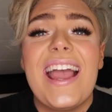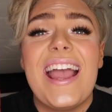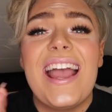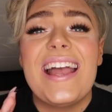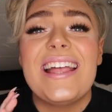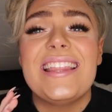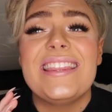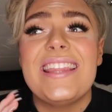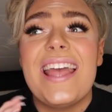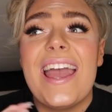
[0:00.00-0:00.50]

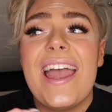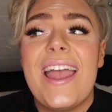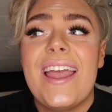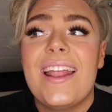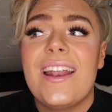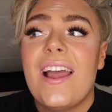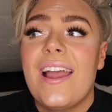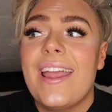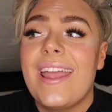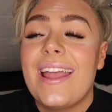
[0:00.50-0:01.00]
And
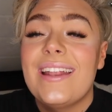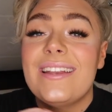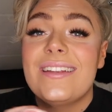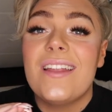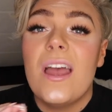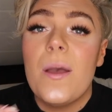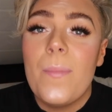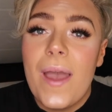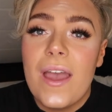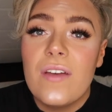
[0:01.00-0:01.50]
then I
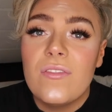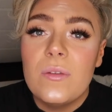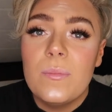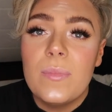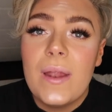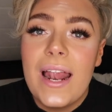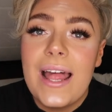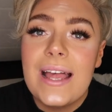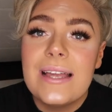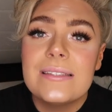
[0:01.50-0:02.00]
ended up
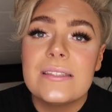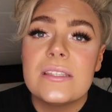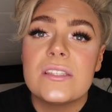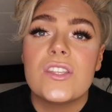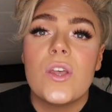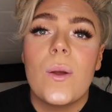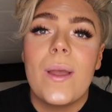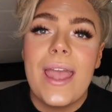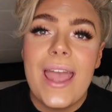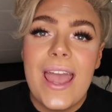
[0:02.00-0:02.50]
having plans,
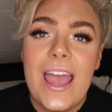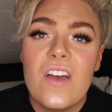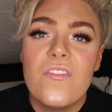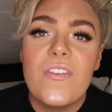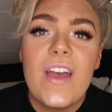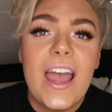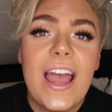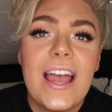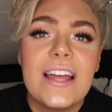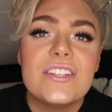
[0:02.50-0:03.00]
so I have
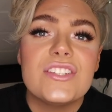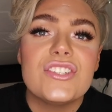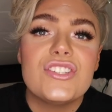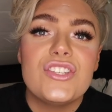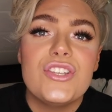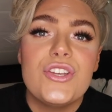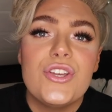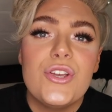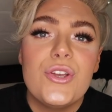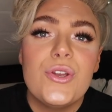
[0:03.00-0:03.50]
had
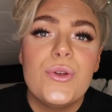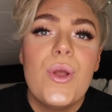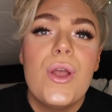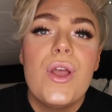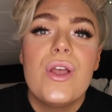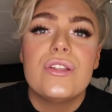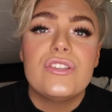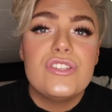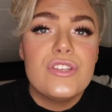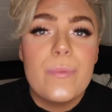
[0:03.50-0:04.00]
to
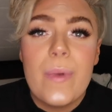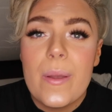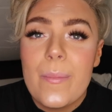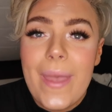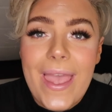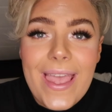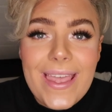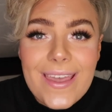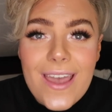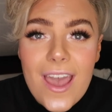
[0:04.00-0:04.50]
do my
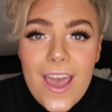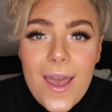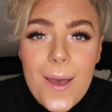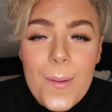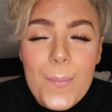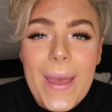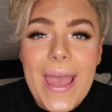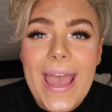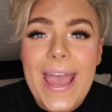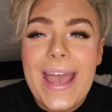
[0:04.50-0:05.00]

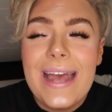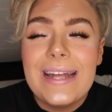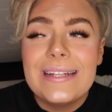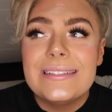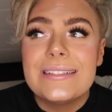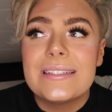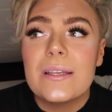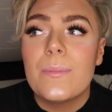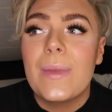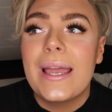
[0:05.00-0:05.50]
makeup
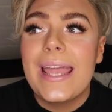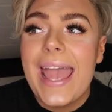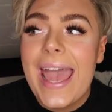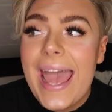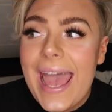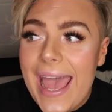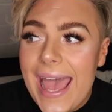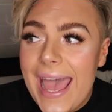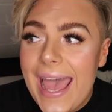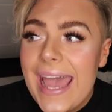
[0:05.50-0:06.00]
and my
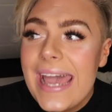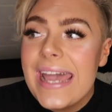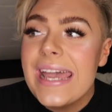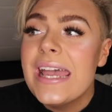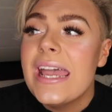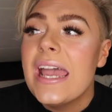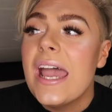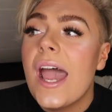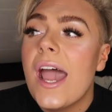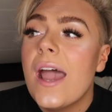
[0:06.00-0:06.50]
hair.
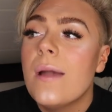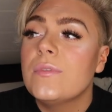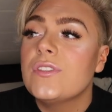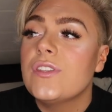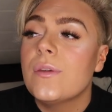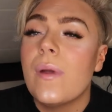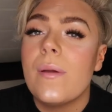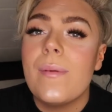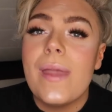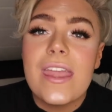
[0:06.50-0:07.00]

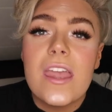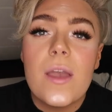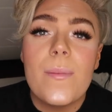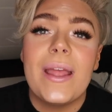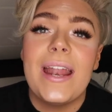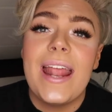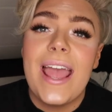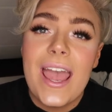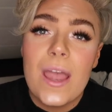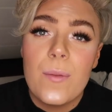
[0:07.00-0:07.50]
So my makeup
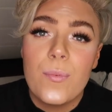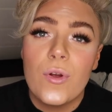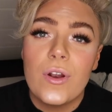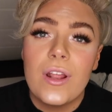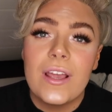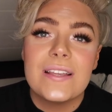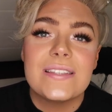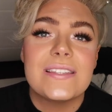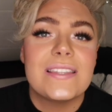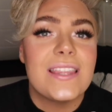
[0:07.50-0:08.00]
and hair
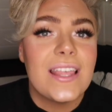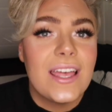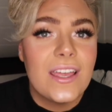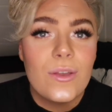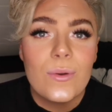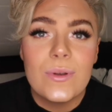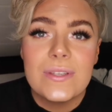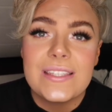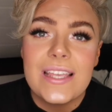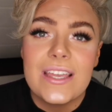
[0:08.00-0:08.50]
products that
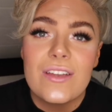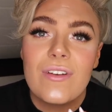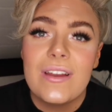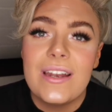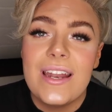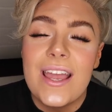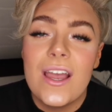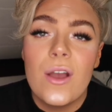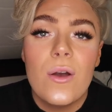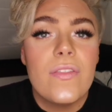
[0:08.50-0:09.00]
you are seeing
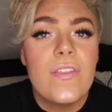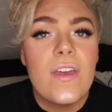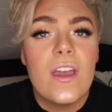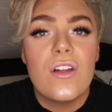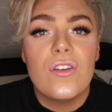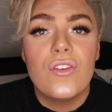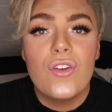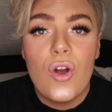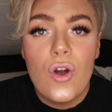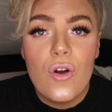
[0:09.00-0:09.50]
right now, they
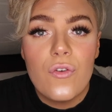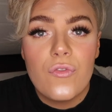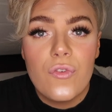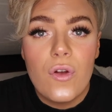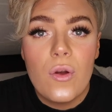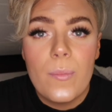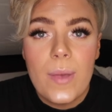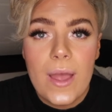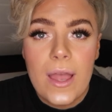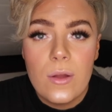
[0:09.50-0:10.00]
are not
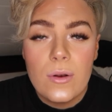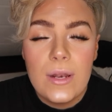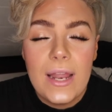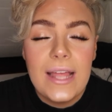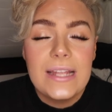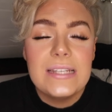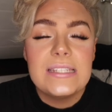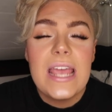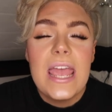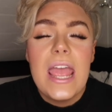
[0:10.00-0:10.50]
from
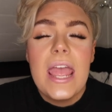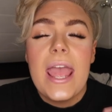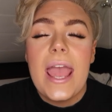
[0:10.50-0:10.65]
Poundland.